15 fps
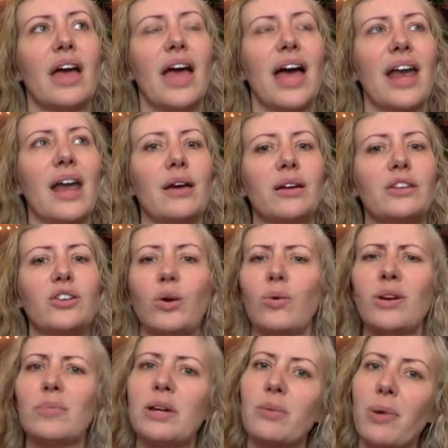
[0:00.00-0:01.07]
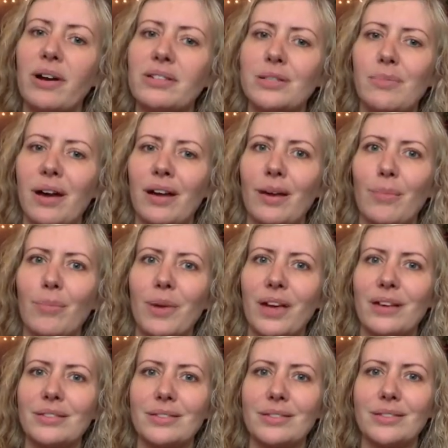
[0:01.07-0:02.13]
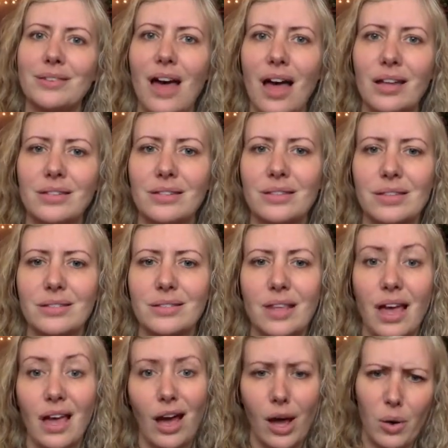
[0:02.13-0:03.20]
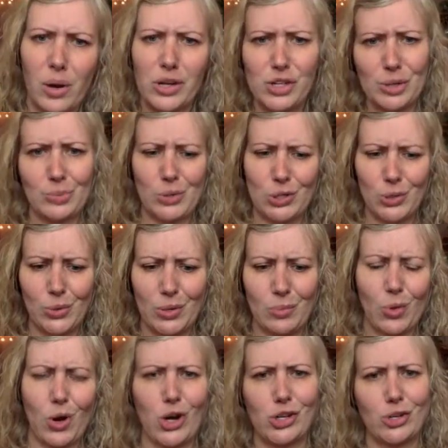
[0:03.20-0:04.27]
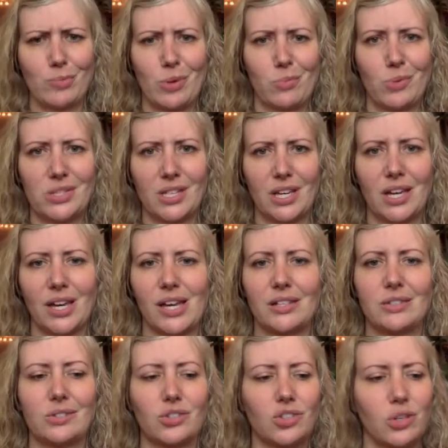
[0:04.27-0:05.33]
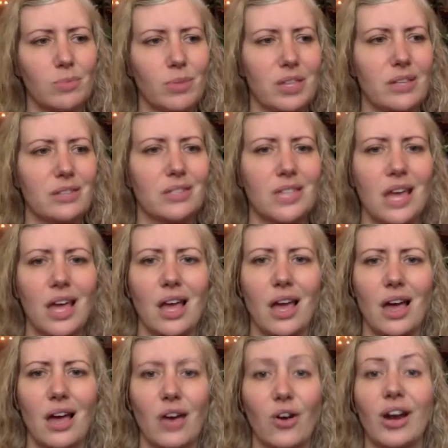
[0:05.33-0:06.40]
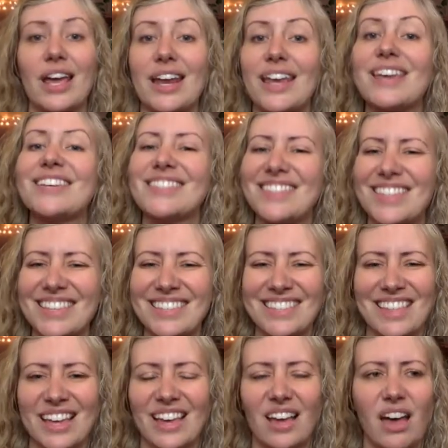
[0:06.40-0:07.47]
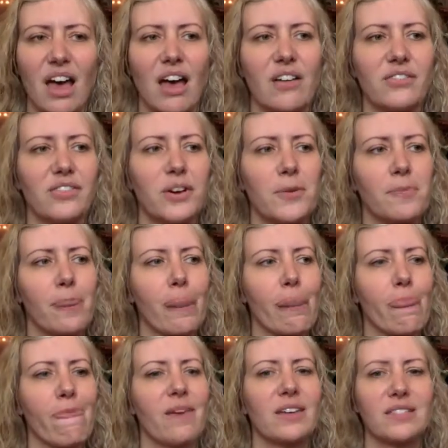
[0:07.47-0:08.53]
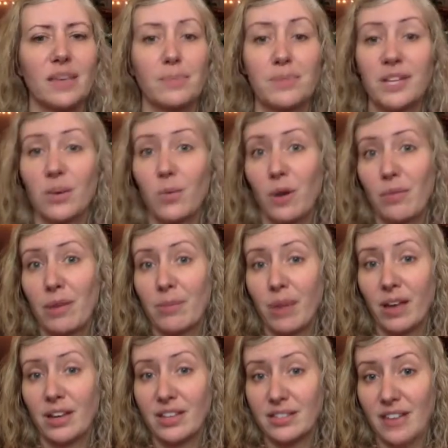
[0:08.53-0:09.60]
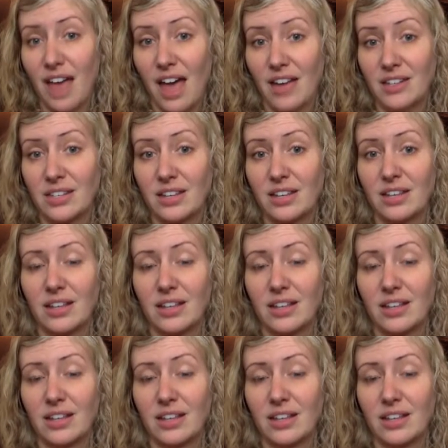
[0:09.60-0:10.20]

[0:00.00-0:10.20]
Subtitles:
I don't want to be depressed about it because it's not this like, oh, I should be doing more. I should be busy. It should be this thing, or it is this thing of accepting where my body is at,